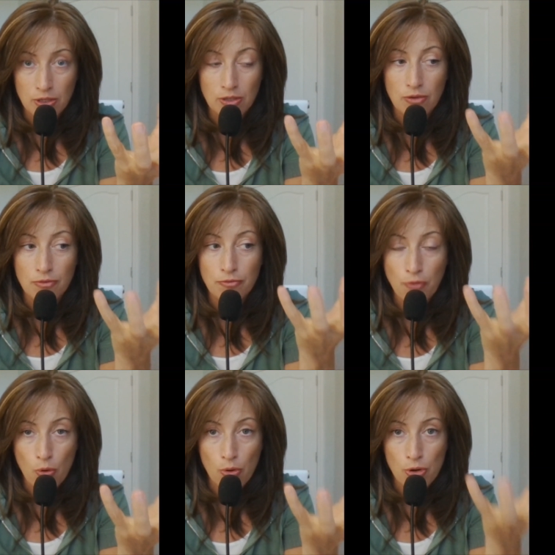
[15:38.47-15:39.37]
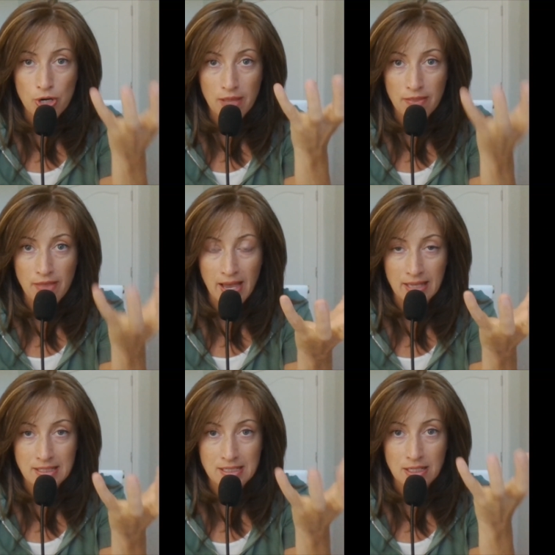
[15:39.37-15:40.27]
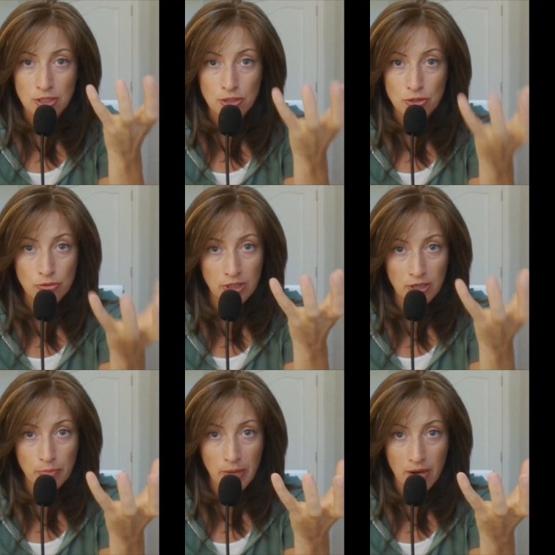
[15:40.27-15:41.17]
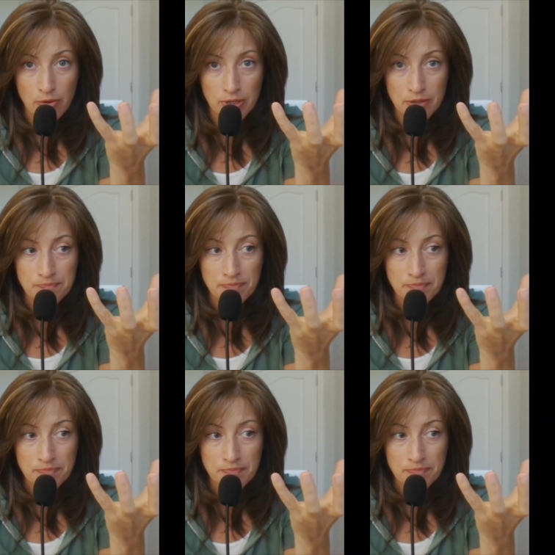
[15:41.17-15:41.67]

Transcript: for that nuclear power,